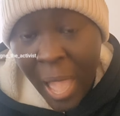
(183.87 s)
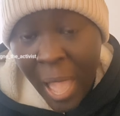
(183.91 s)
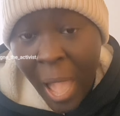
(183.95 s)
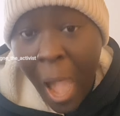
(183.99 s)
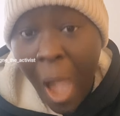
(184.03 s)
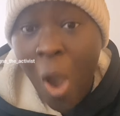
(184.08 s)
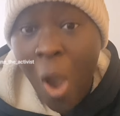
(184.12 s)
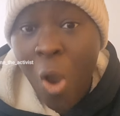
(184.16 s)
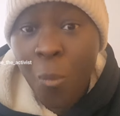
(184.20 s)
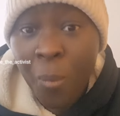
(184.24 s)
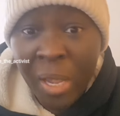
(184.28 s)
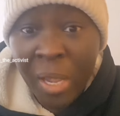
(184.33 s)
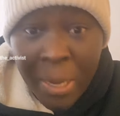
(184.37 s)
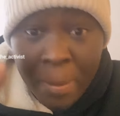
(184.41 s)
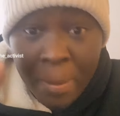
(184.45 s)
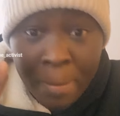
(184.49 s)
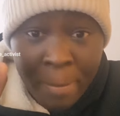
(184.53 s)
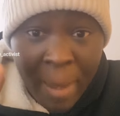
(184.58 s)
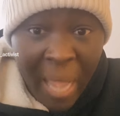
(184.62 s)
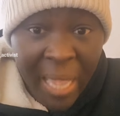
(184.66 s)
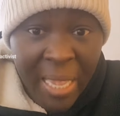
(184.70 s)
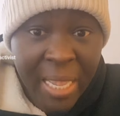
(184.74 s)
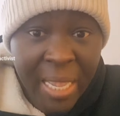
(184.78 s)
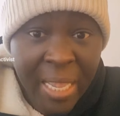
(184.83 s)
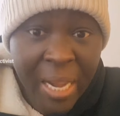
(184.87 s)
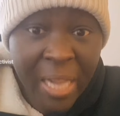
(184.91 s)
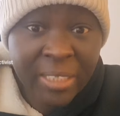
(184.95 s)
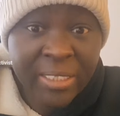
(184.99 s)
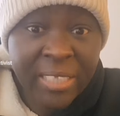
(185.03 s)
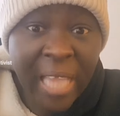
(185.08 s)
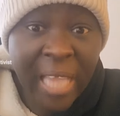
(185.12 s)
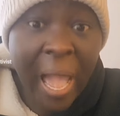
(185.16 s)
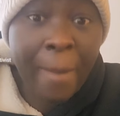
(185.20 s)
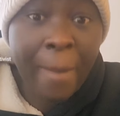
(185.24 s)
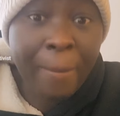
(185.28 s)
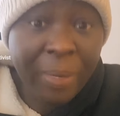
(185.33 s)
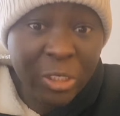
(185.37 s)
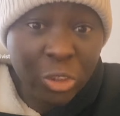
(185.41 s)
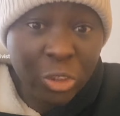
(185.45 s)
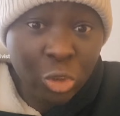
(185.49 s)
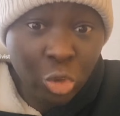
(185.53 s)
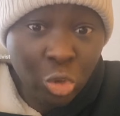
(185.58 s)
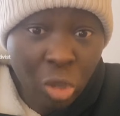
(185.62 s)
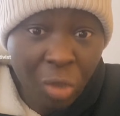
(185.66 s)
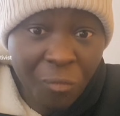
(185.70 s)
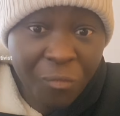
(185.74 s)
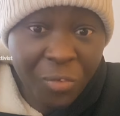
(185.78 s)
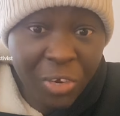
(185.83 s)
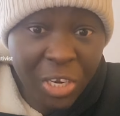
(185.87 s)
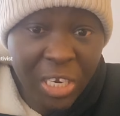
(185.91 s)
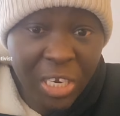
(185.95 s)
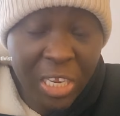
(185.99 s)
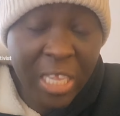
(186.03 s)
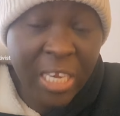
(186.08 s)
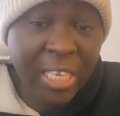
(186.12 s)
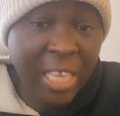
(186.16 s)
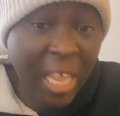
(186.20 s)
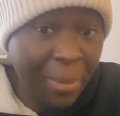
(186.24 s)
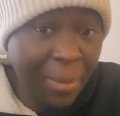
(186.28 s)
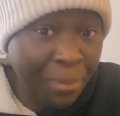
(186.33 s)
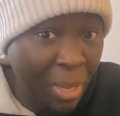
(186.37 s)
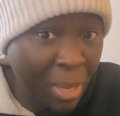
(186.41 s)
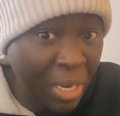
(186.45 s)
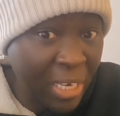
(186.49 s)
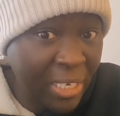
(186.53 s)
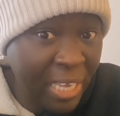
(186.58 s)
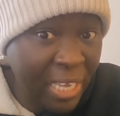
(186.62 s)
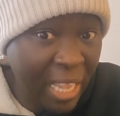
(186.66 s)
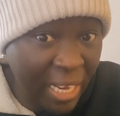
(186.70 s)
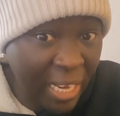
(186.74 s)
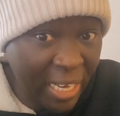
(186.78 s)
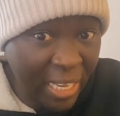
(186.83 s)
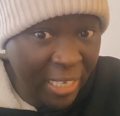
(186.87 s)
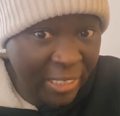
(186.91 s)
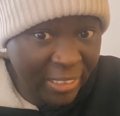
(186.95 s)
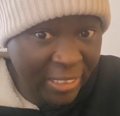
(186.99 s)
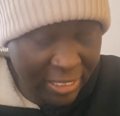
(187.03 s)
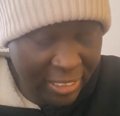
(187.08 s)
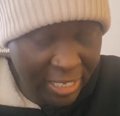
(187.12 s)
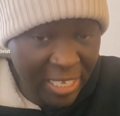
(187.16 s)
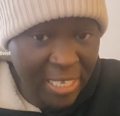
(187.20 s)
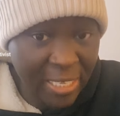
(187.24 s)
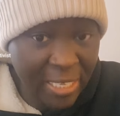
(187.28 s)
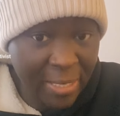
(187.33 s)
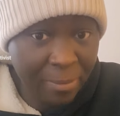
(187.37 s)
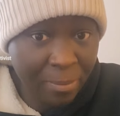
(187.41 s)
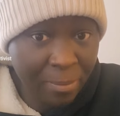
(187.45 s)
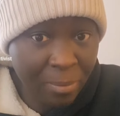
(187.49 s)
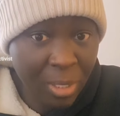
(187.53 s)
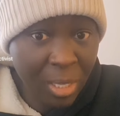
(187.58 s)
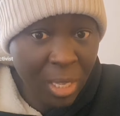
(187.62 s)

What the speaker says: How many migrants have been suffering in that Mediterranean Sea?